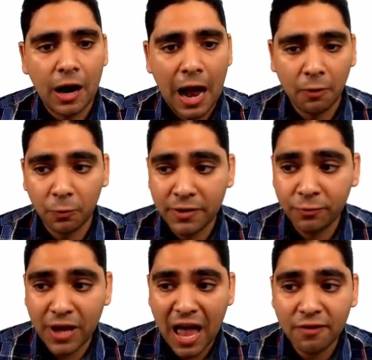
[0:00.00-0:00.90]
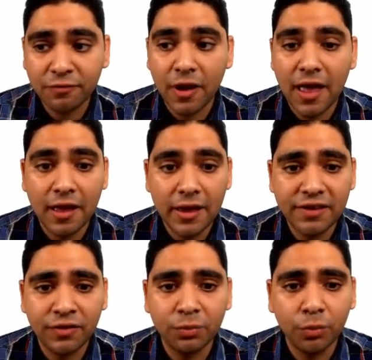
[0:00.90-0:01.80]
If we have
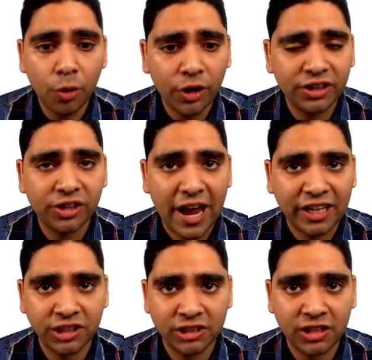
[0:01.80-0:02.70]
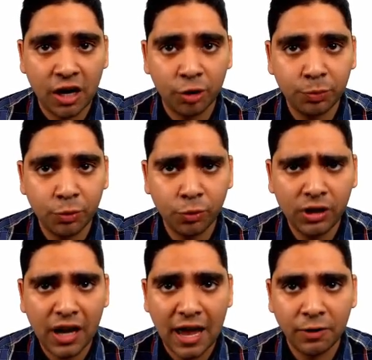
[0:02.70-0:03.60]
even more interactions in our pool
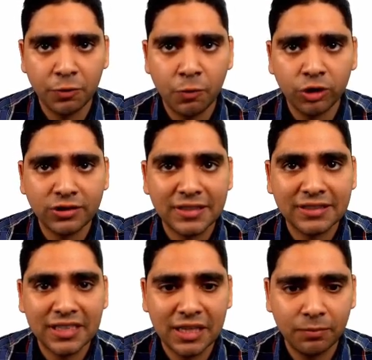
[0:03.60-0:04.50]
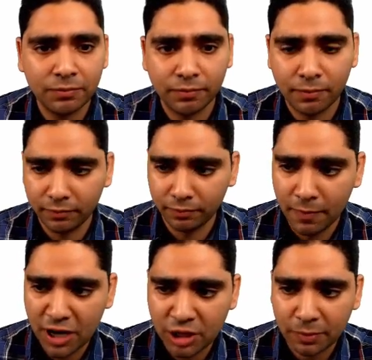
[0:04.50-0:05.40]
and we want the same
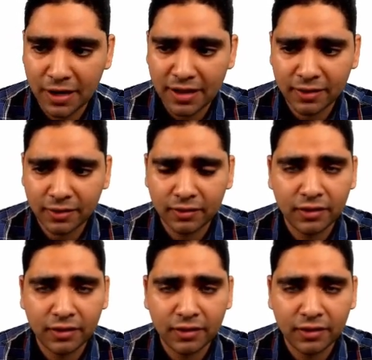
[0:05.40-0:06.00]
mashup length,